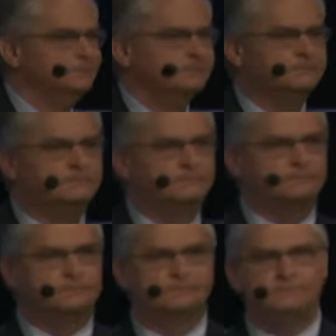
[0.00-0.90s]

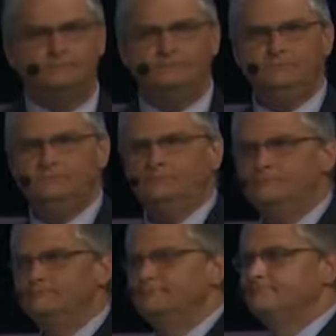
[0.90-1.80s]

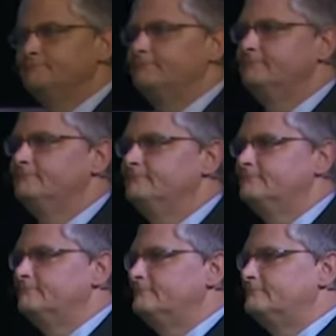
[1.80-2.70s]

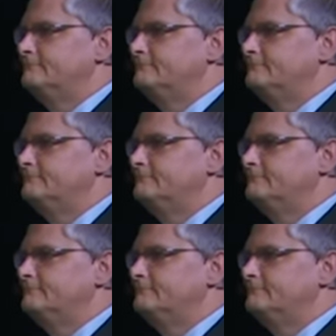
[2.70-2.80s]
No one is speaking in this clip.